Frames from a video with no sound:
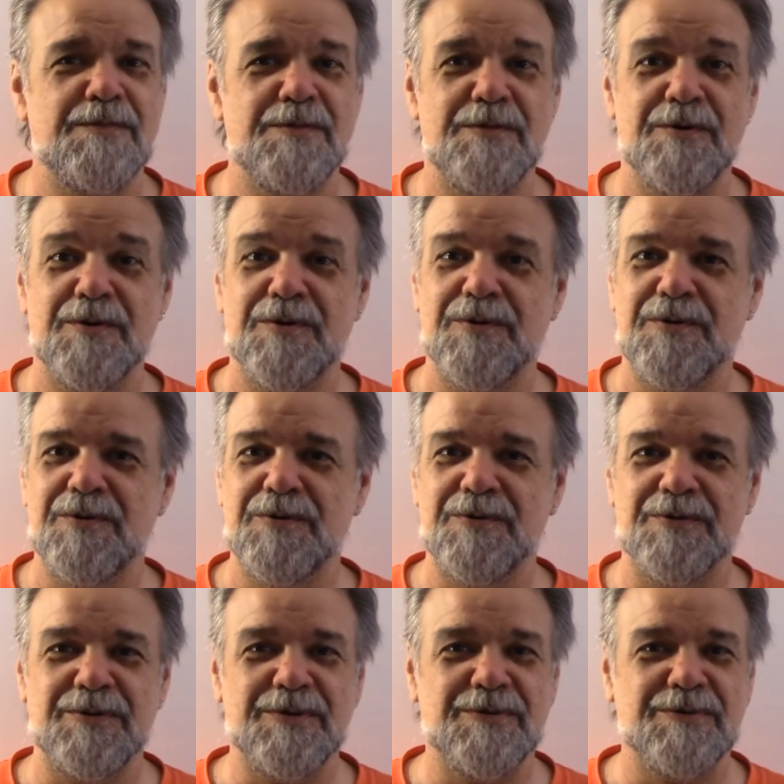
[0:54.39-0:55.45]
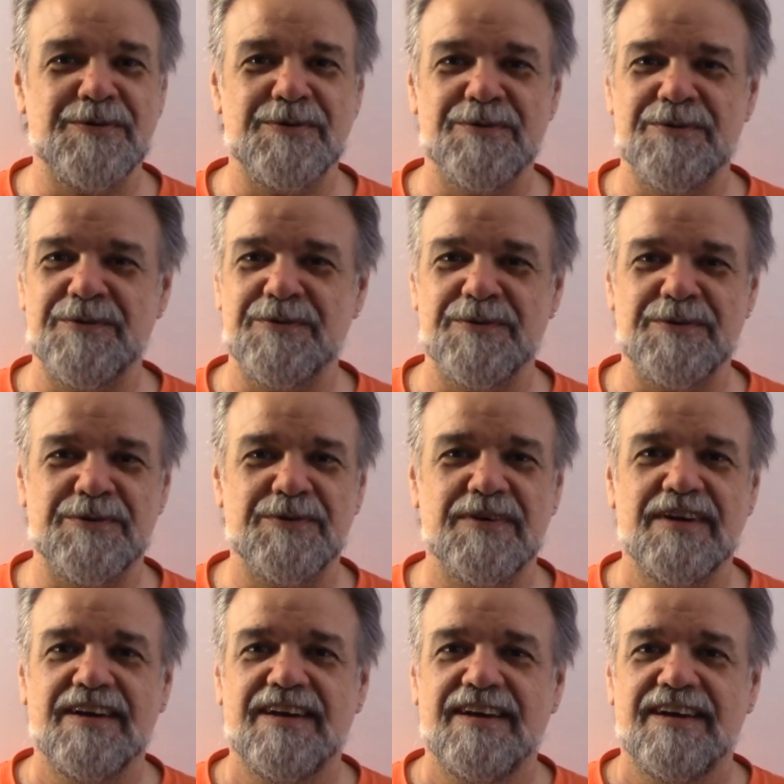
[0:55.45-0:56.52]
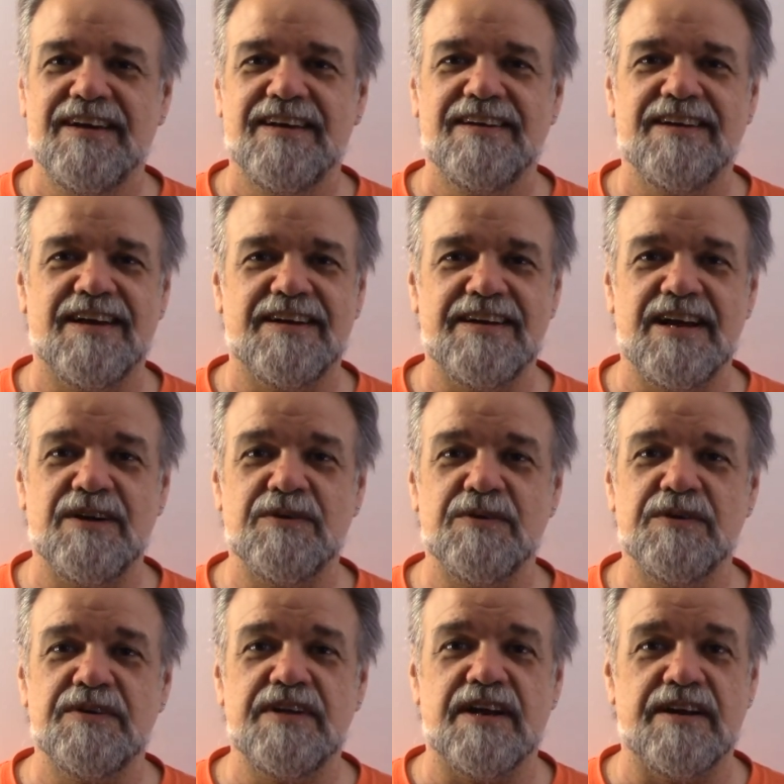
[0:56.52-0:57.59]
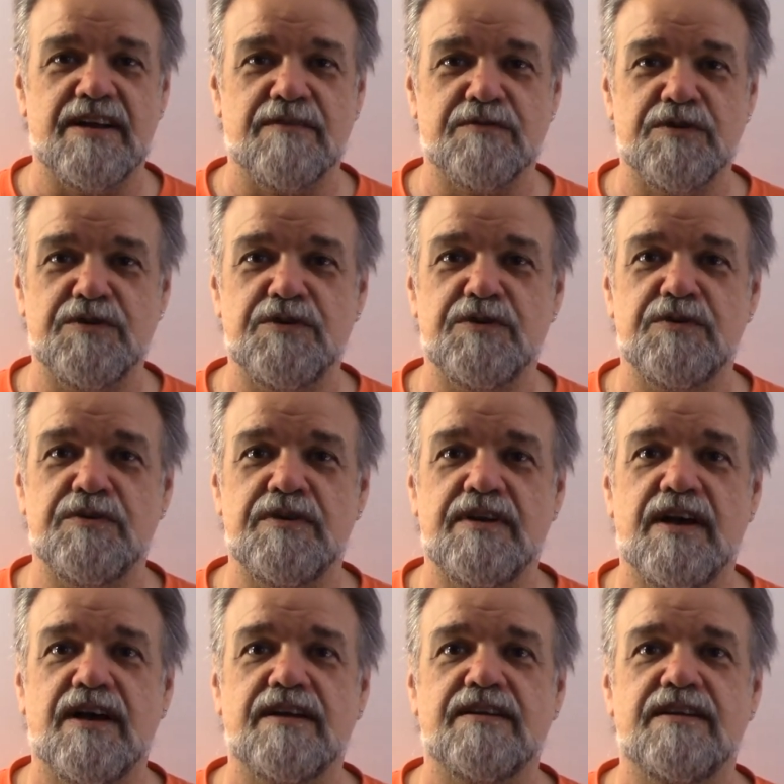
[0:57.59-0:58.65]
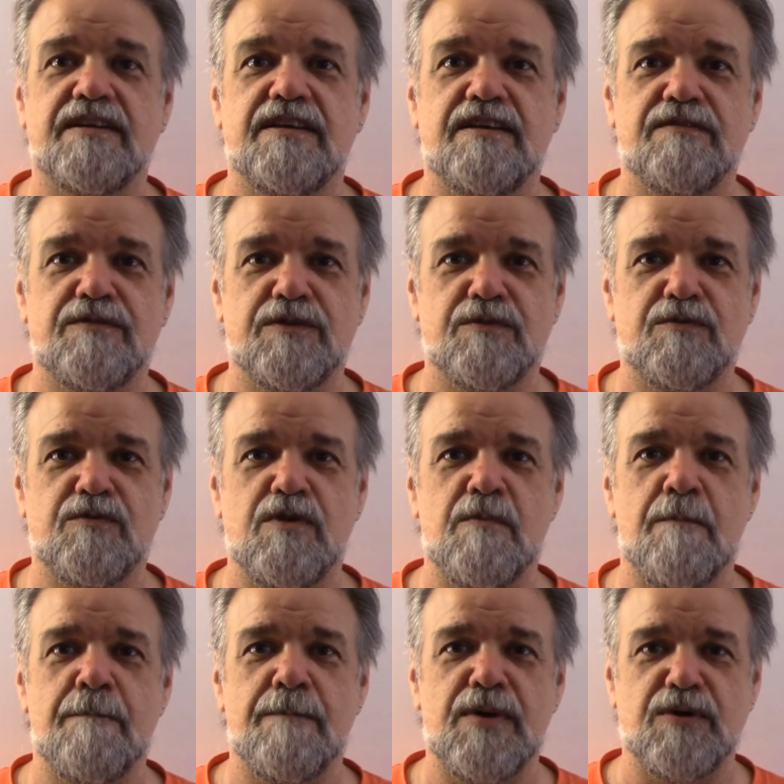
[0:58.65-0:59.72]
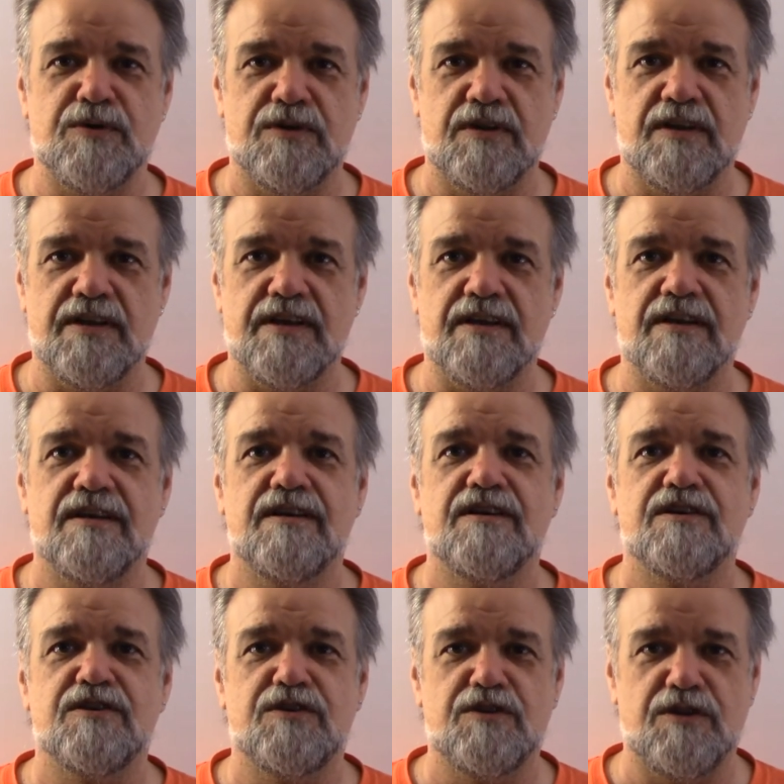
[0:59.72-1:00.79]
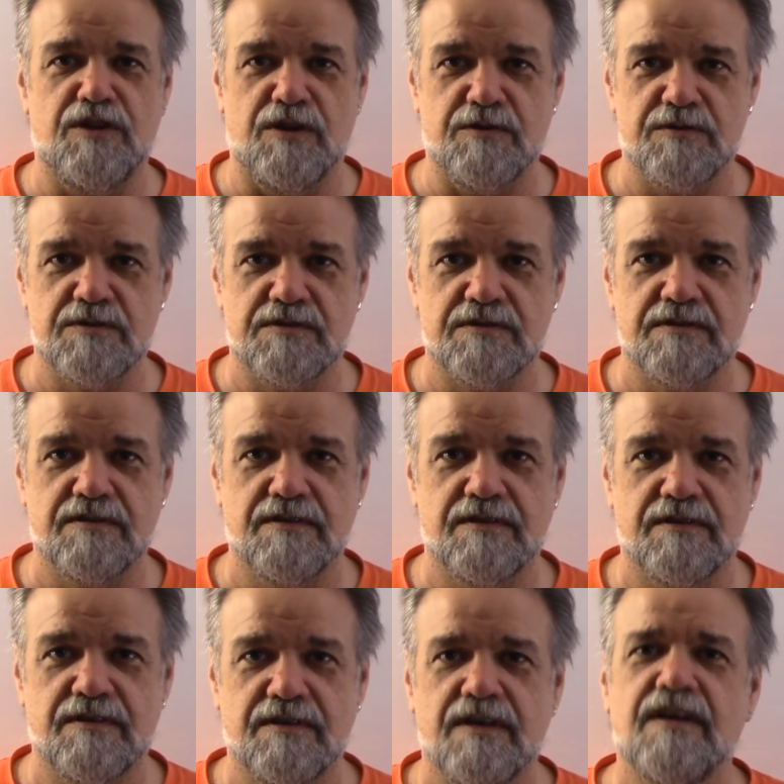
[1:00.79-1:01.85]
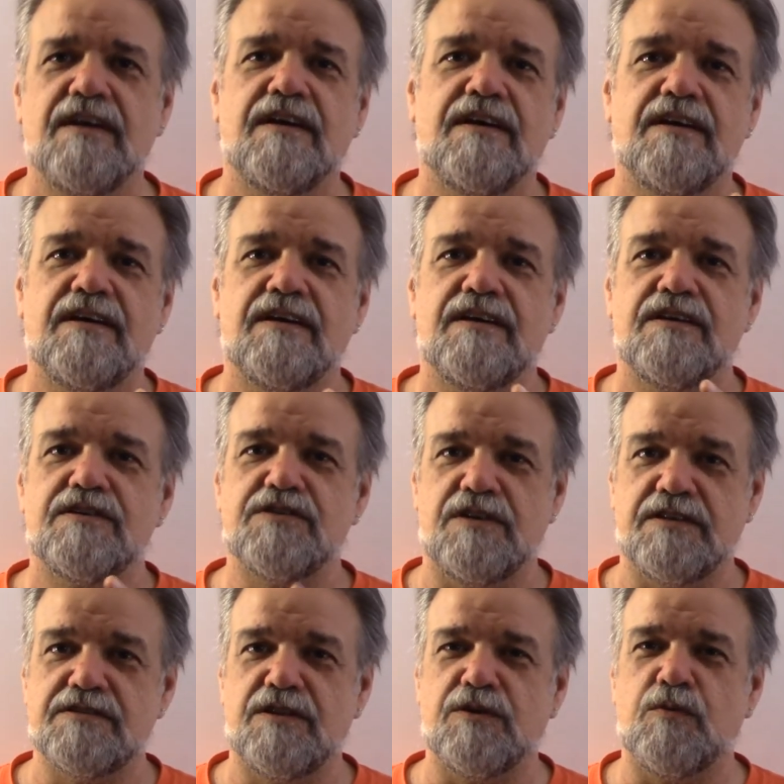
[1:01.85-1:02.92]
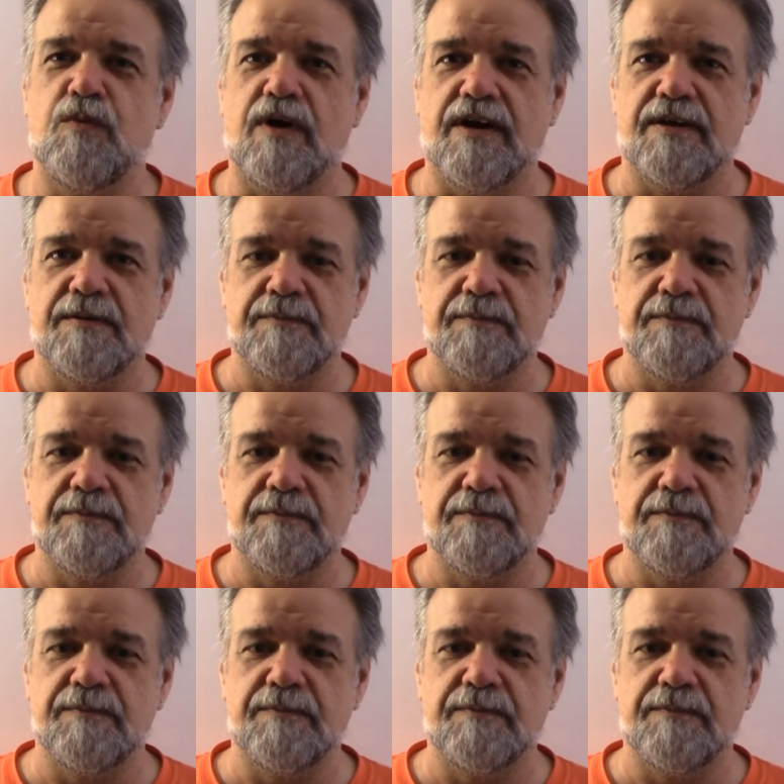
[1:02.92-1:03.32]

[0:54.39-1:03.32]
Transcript: no, no, no, no, no. Not an hour, not an afternoon, not even remotely close. So let's look why.